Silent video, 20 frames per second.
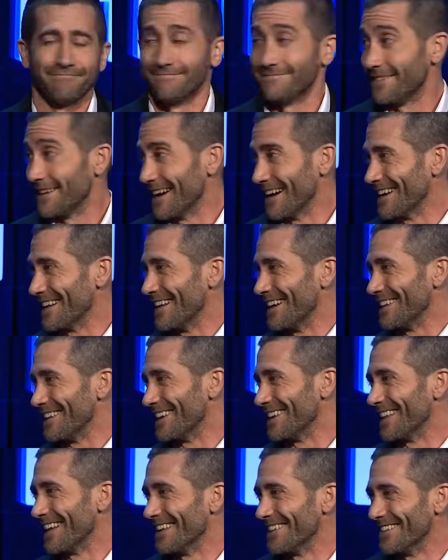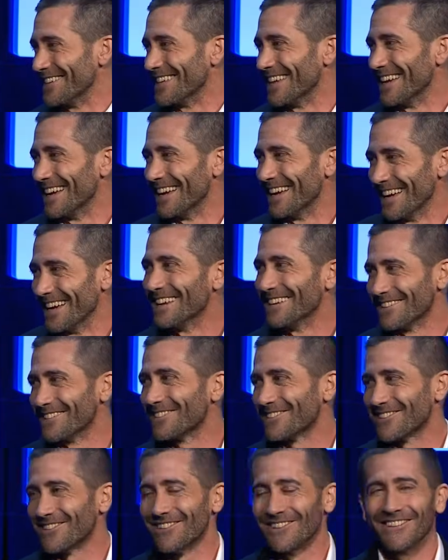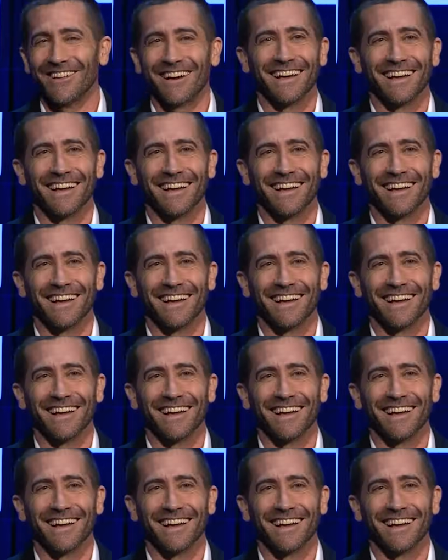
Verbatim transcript: Movie Awards season is officially here,